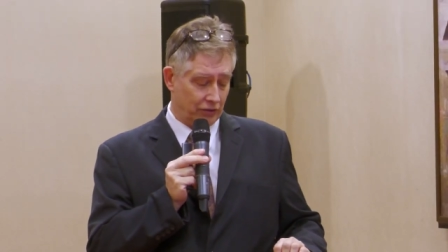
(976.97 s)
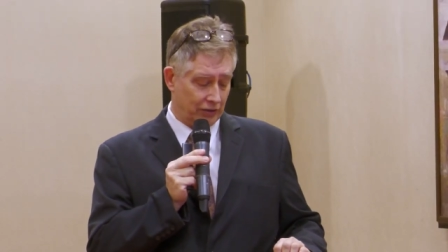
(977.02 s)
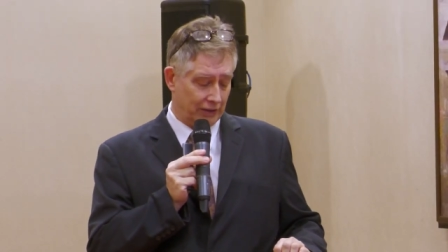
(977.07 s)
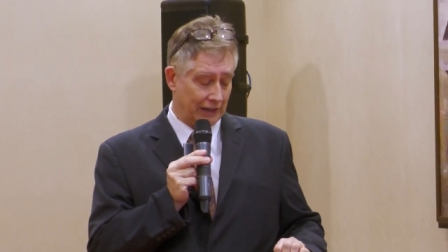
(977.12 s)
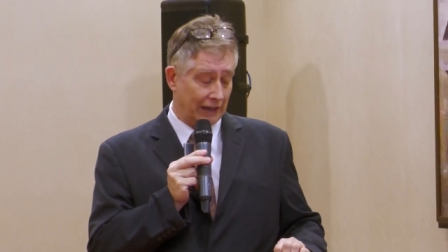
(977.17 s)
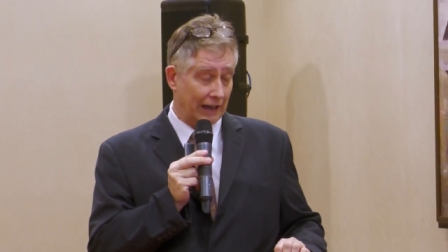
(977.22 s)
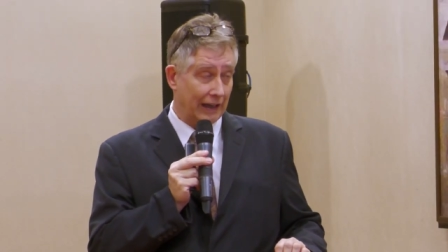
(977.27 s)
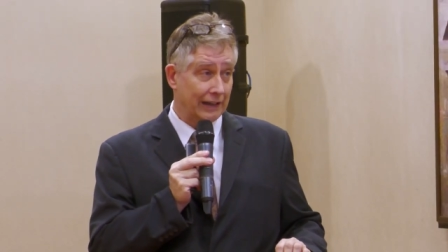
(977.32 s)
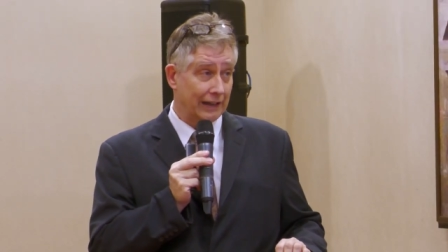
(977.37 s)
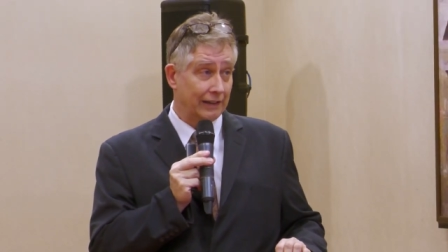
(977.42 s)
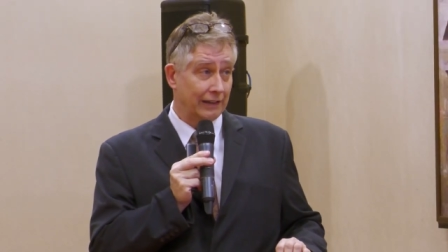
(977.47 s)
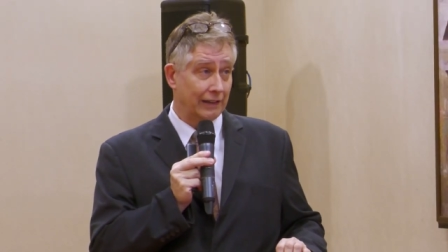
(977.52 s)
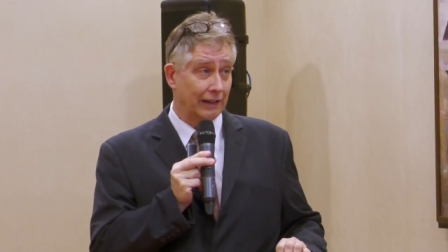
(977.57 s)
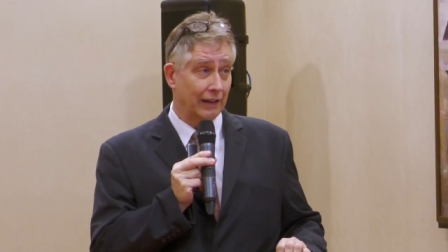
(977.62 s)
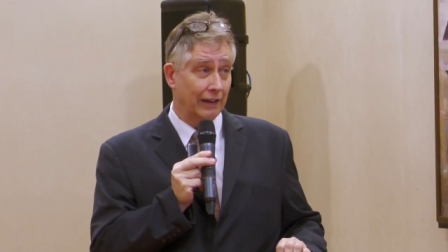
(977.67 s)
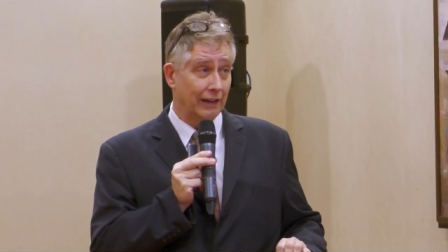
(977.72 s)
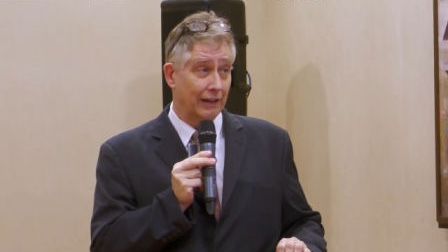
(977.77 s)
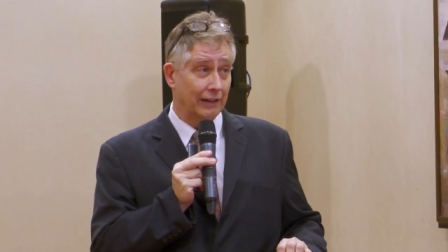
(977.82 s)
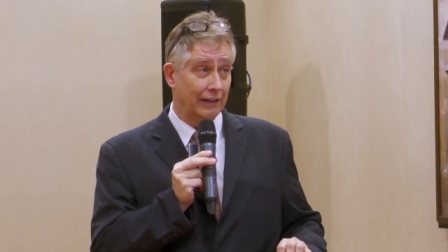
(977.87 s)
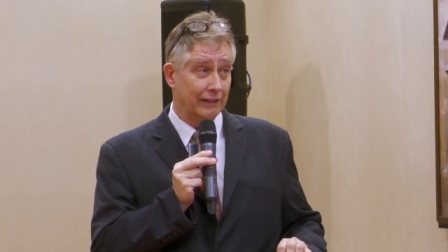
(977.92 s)
she had
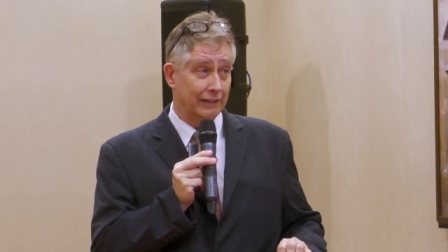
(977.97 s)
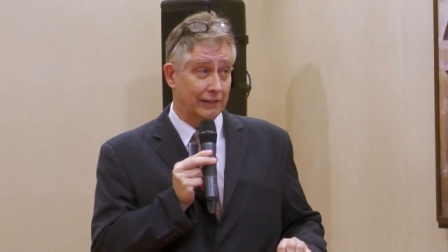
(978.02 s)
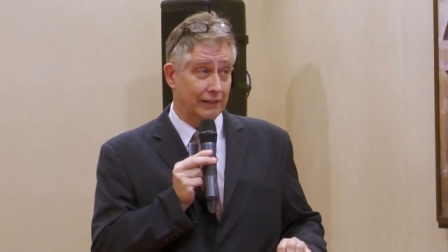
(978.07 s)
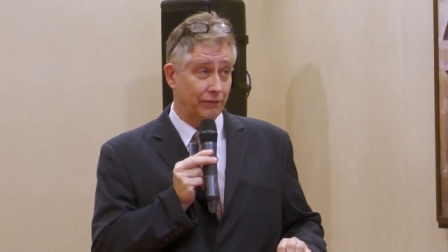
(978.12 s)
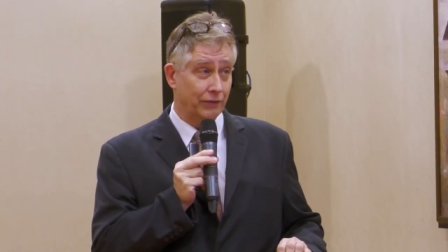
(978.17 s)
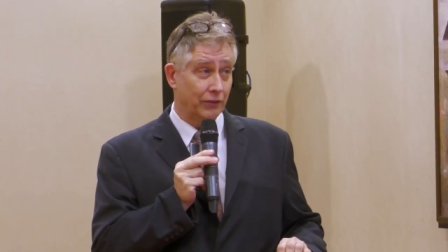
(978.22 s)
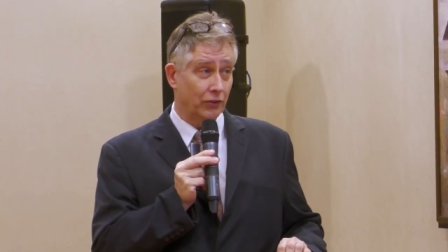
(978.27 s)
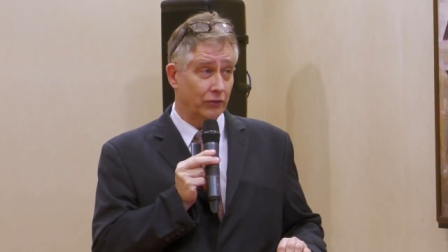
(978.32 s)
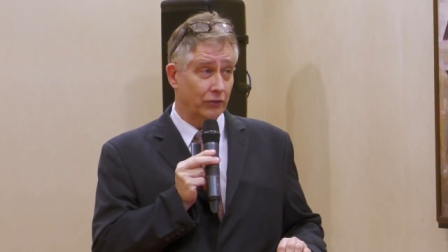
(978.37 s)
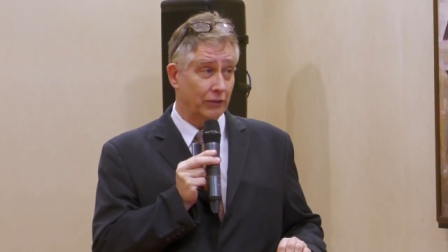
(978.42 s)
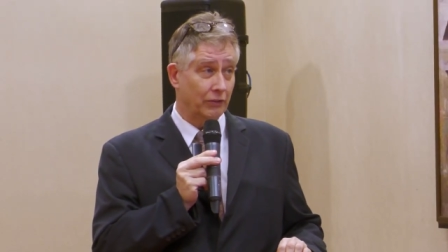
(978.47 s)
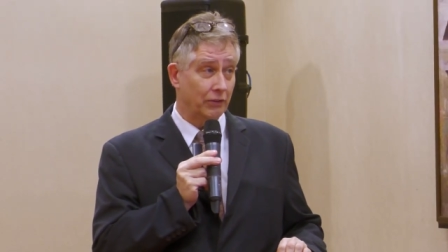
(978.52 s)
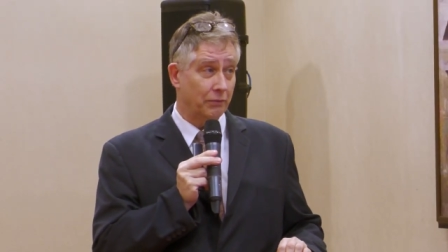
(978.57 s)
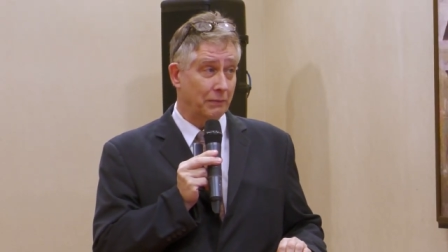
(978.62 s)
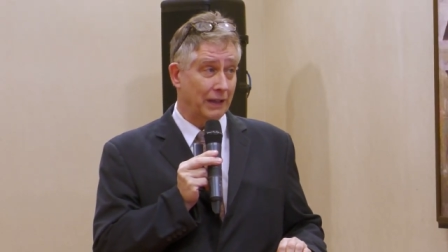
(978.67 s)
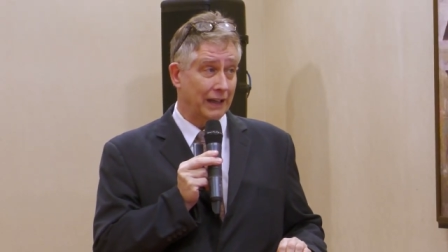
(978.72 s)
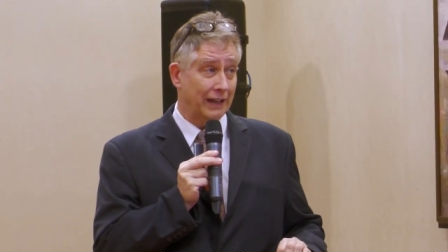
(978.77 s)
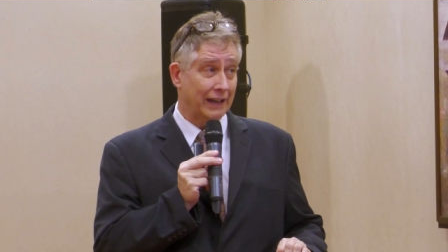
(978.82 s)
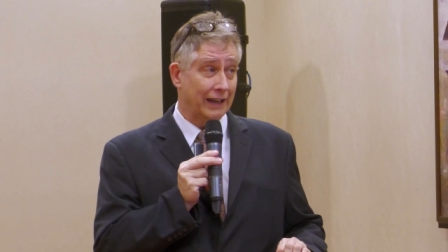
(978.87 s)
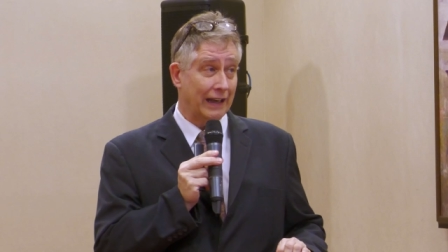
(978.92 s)
uh, difficulty
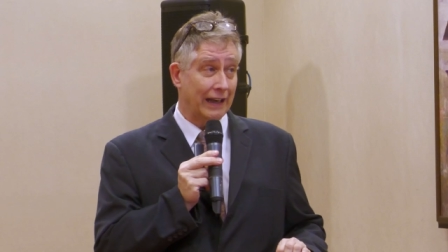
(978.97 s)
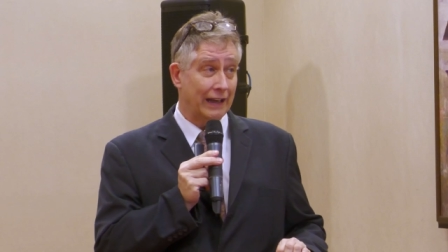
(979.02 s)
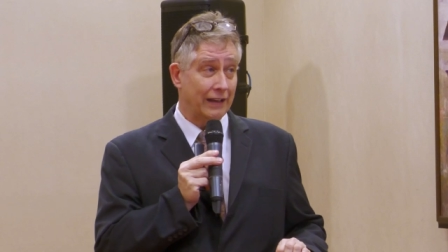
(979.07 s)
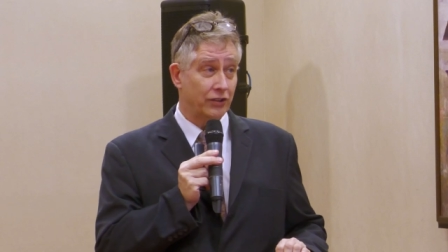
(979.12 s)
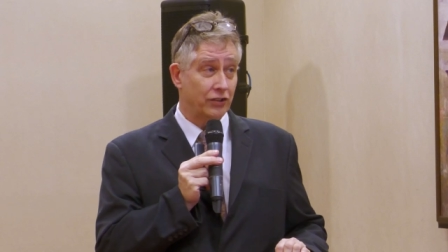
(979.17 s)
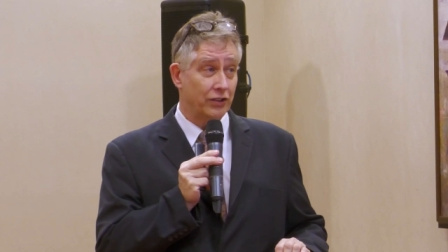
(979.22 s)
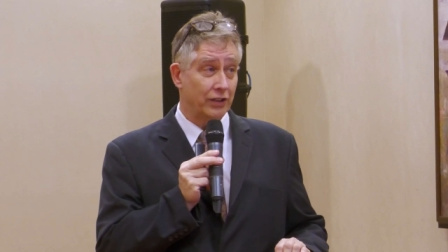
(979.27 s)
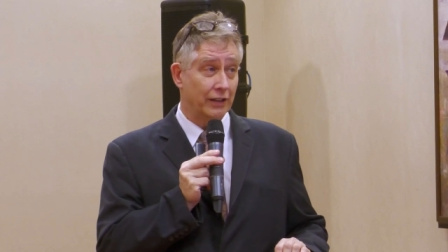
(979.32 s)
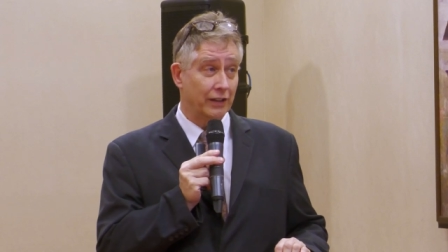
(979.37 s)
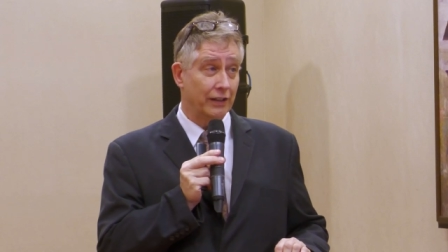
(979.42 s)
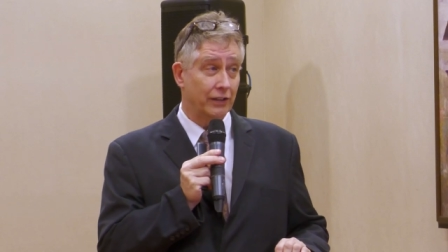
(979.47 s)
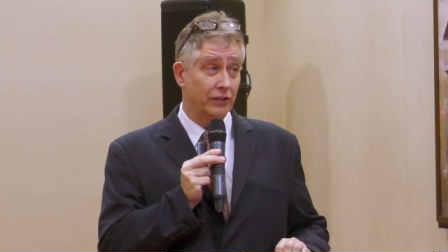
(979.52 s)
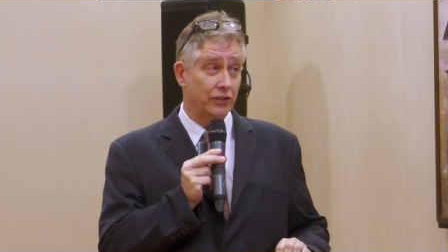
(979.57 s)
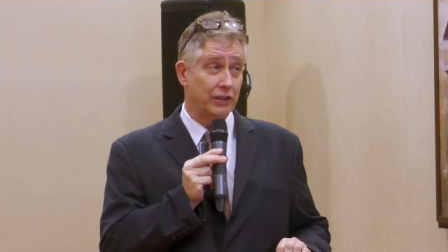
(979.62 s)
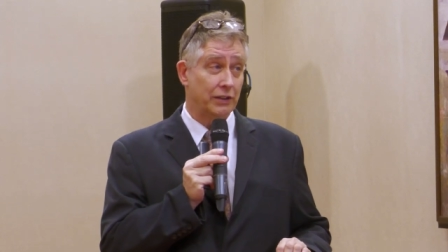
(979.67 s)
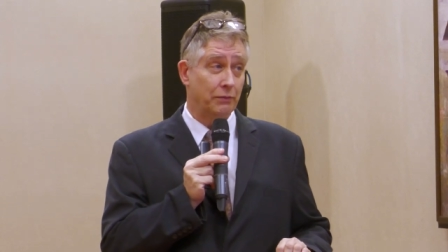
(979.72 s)
with medication.